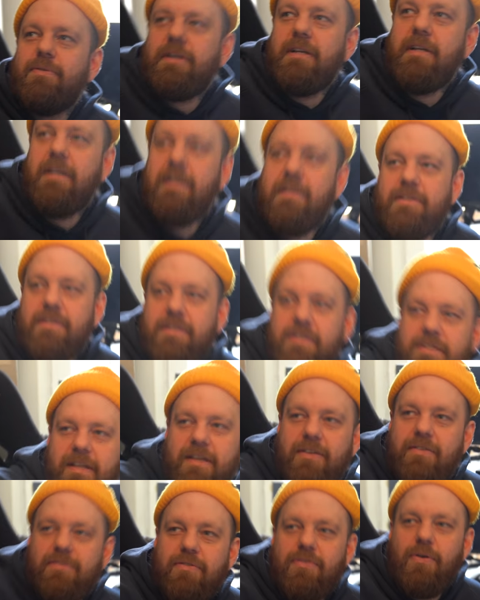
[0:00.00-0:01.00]
We're gonna get into this
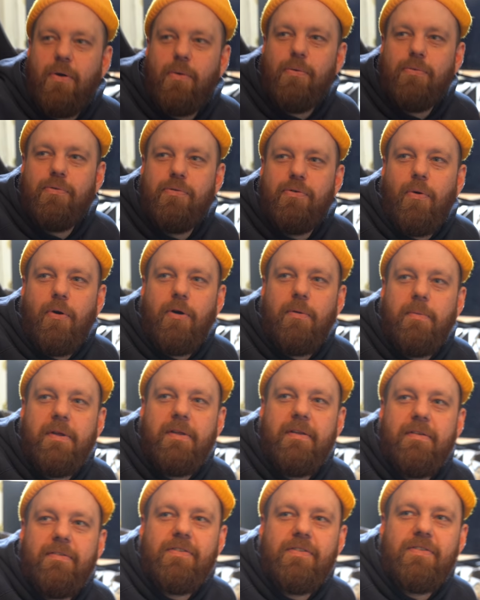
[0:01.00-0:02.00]
like total
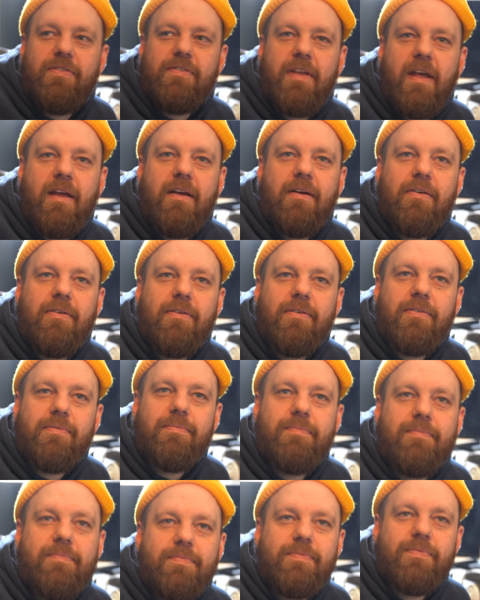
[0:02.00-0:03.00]
dormant,
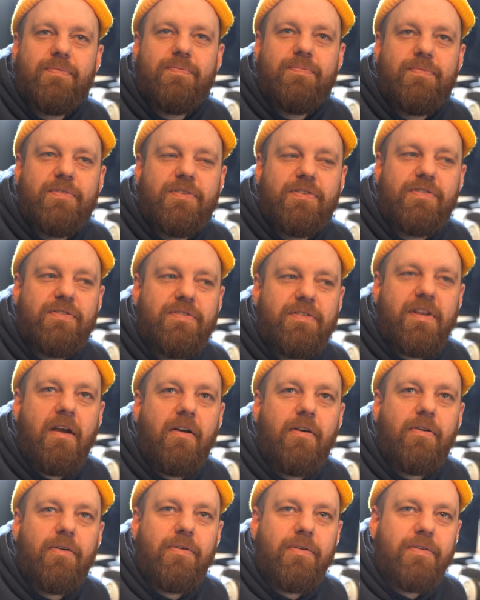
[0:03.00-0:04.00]
stale,
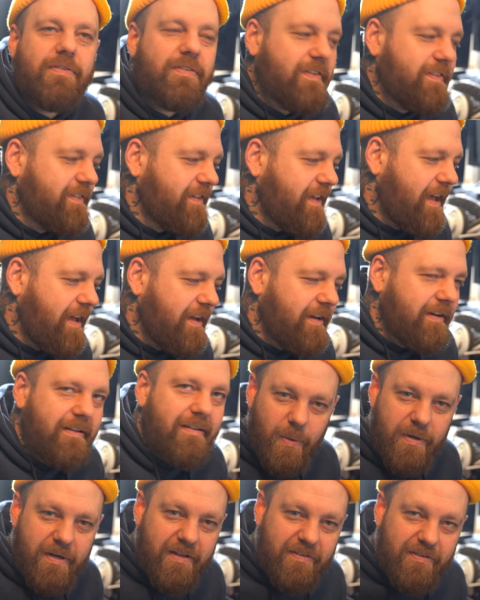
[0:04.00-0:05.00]
sterile
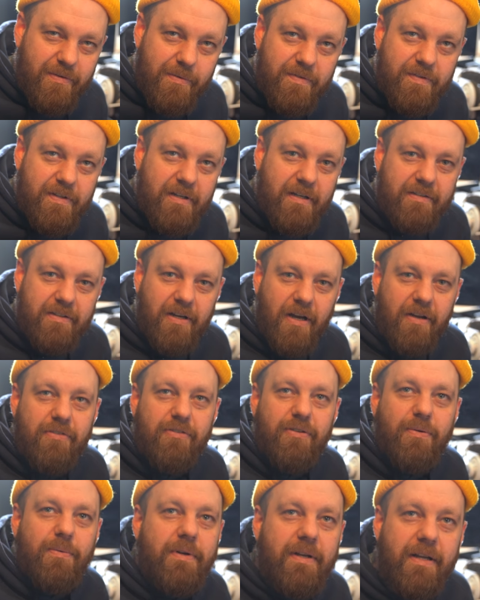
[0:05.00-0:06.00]
society. One day someone's gonna
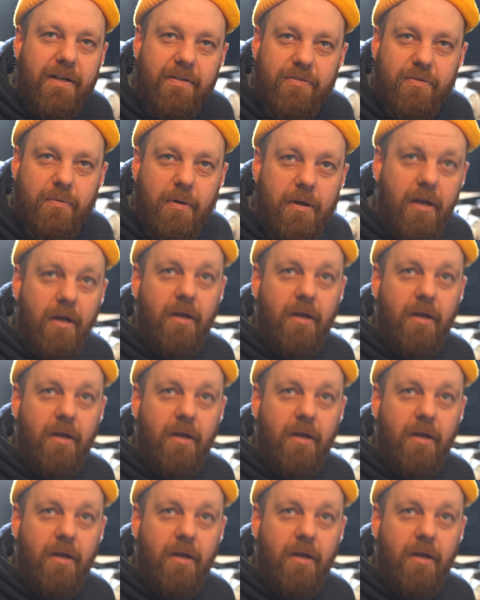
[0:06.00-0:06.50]
touch someone else. Like,